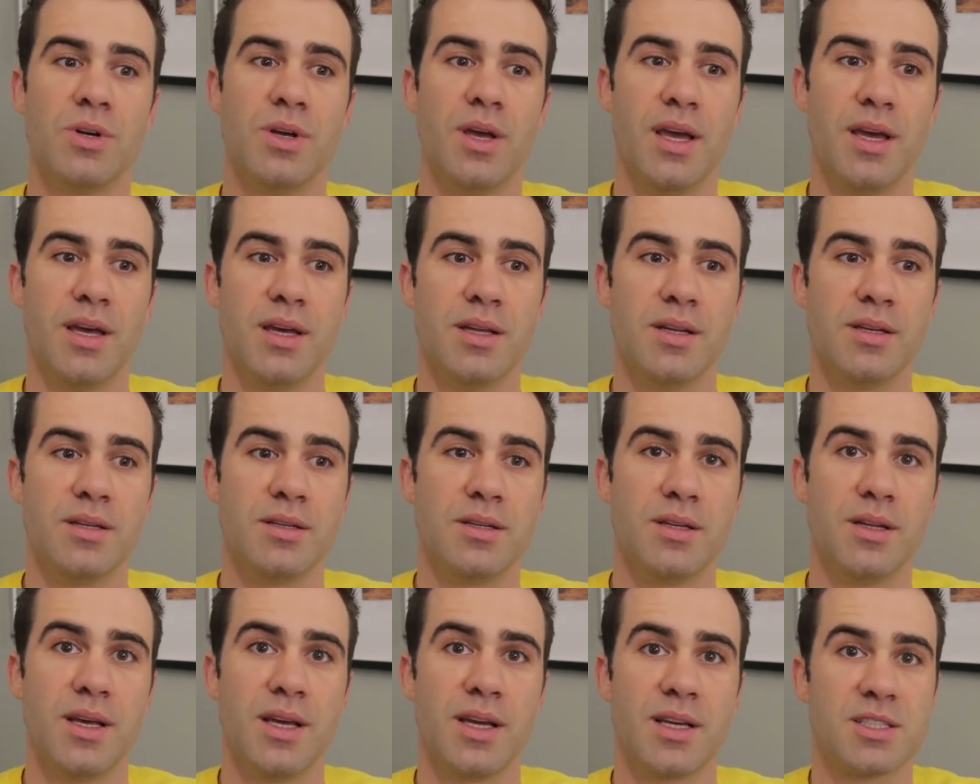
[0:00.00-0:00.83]

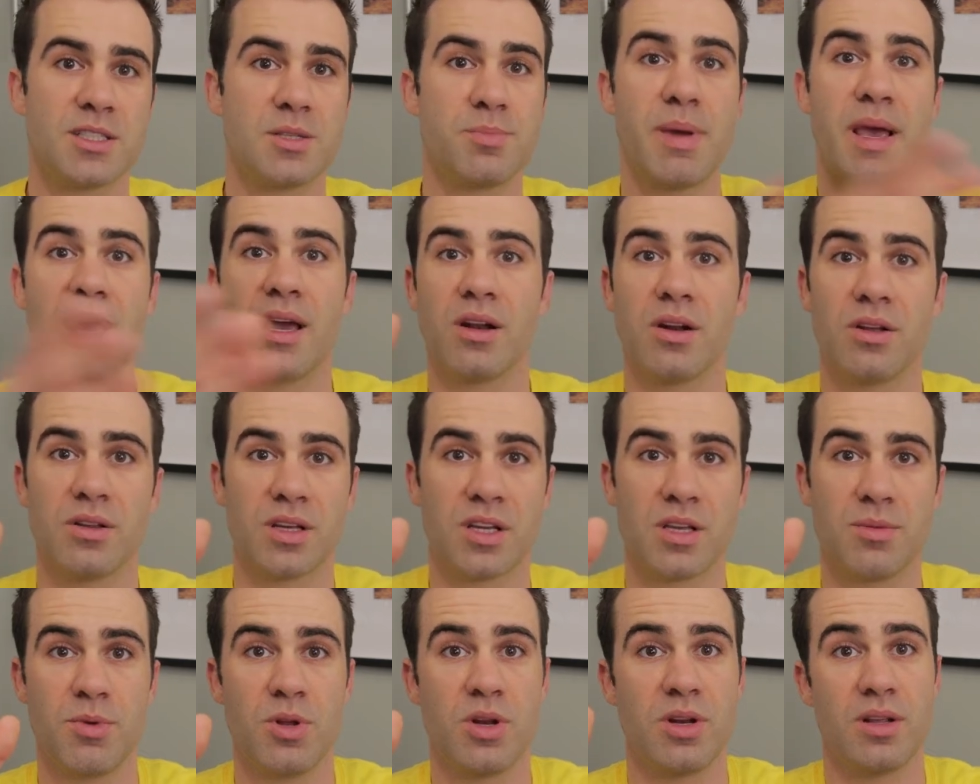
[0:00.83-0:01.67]
and expand on the
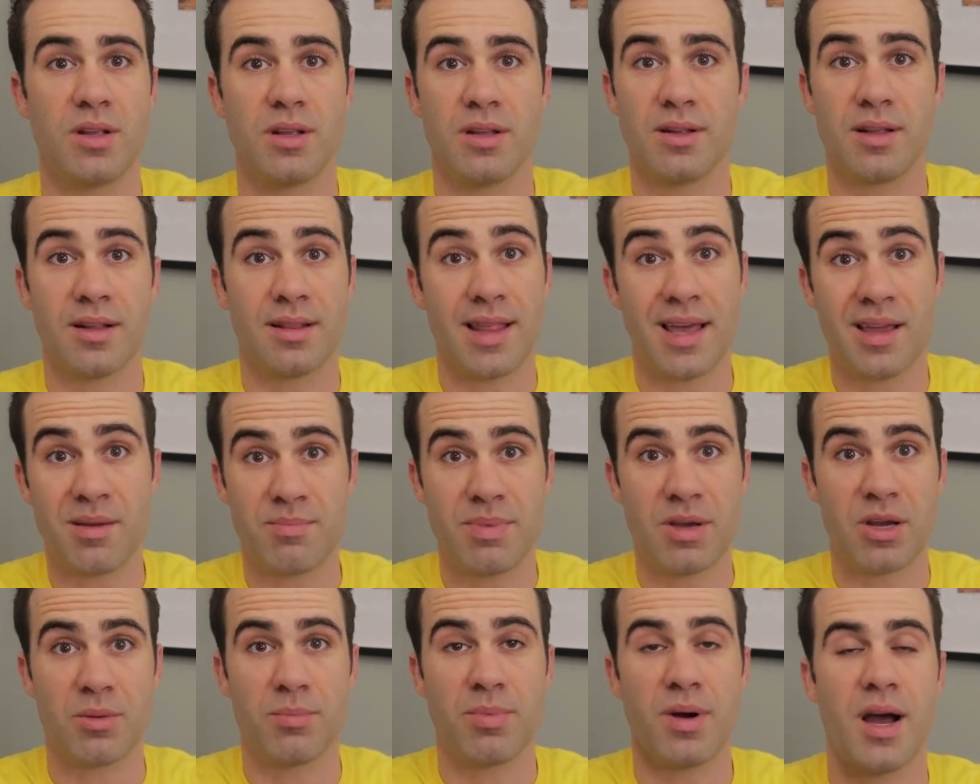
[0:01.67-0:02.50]
community like
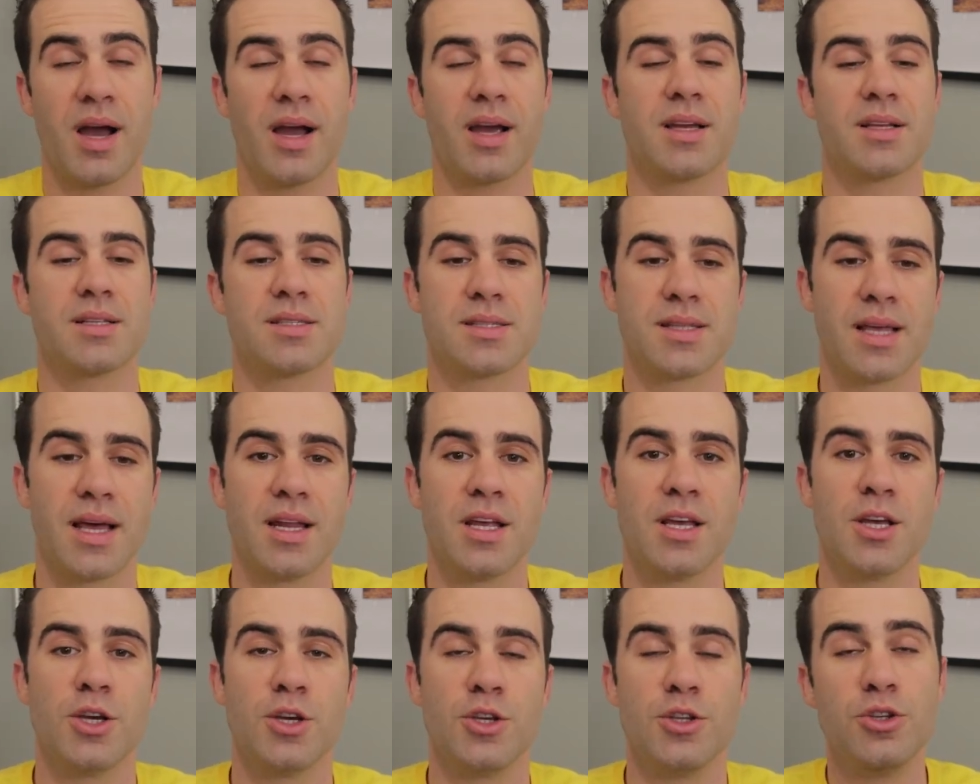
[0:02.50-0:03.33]
BiggerPockets that
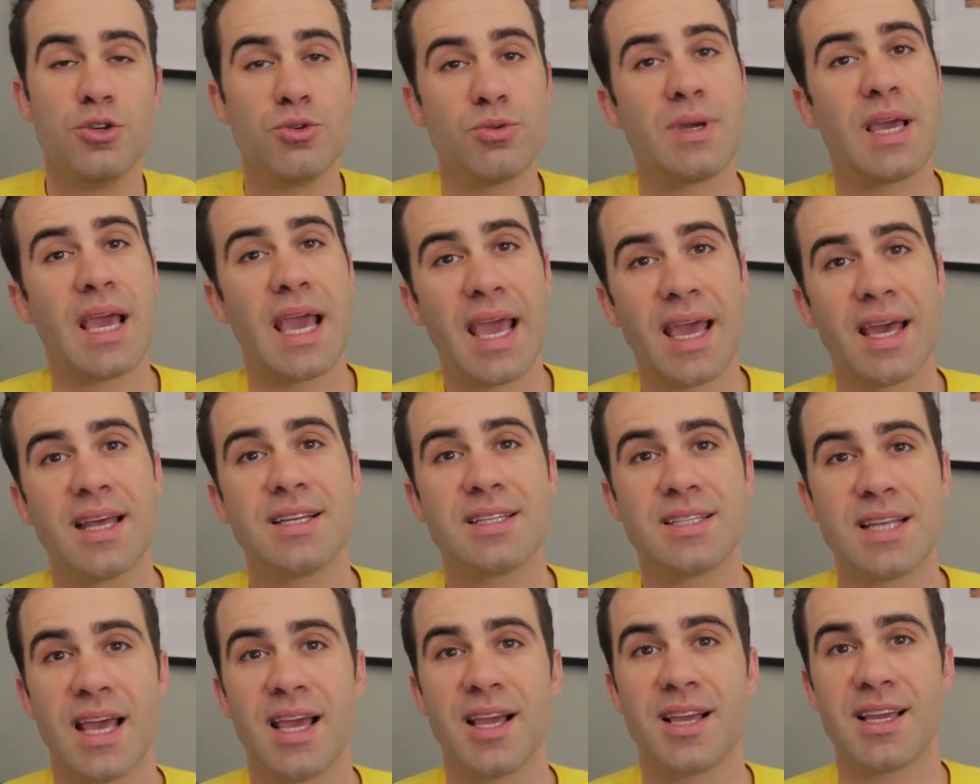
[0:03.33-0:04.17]
you
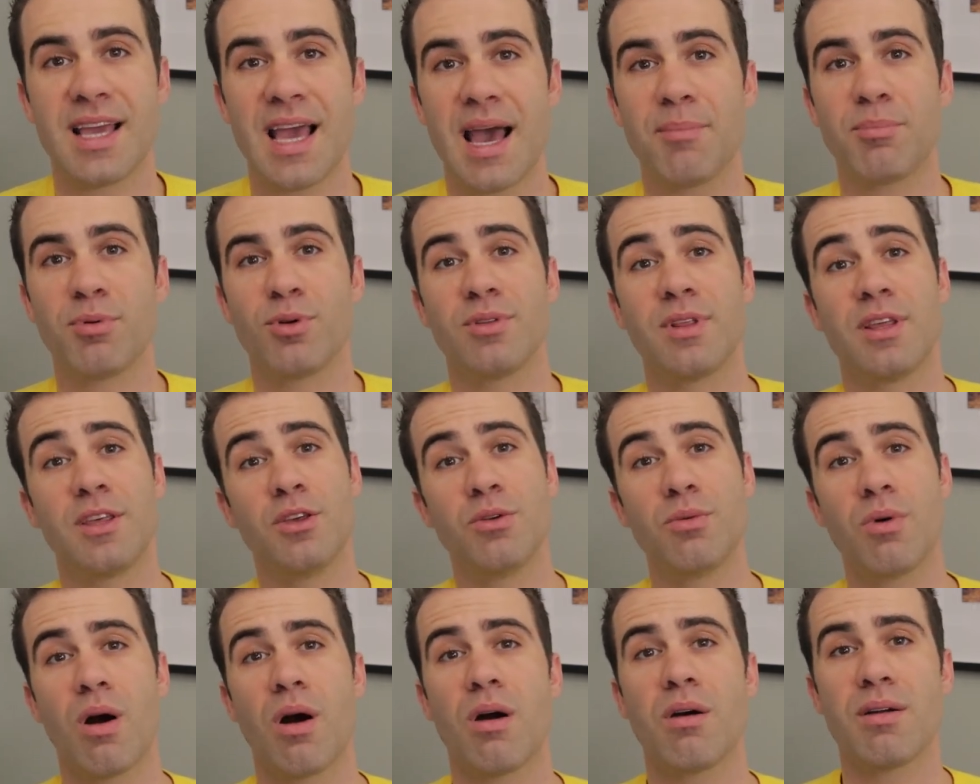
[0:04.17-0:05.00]
can take capital that
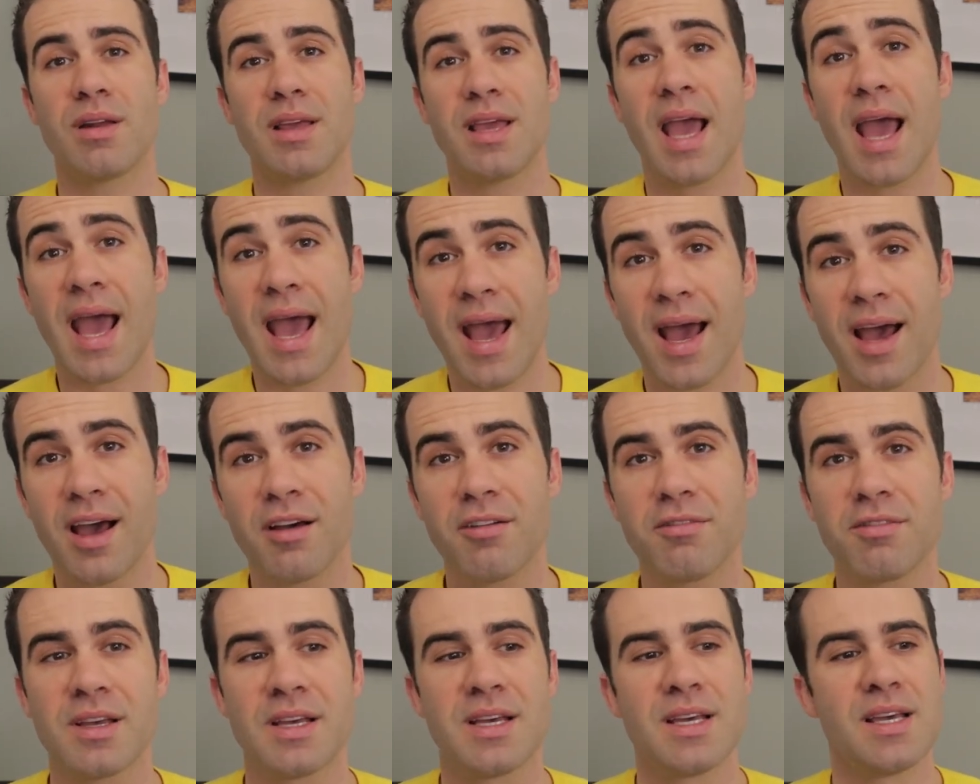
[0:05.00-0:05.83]
you already
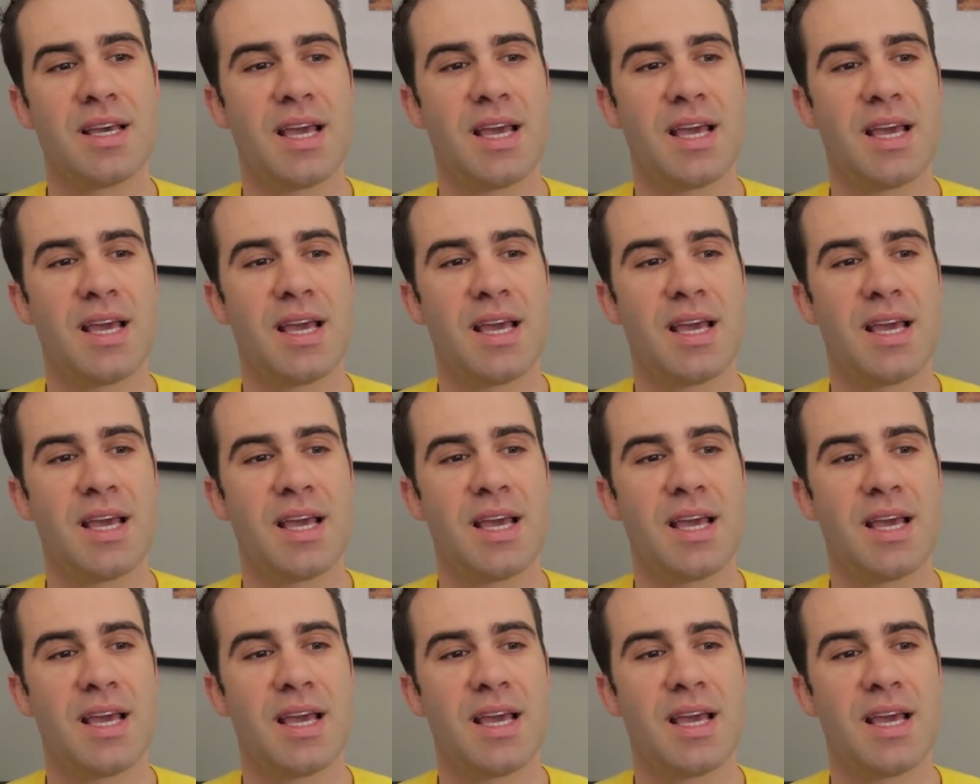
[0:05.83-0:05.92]
have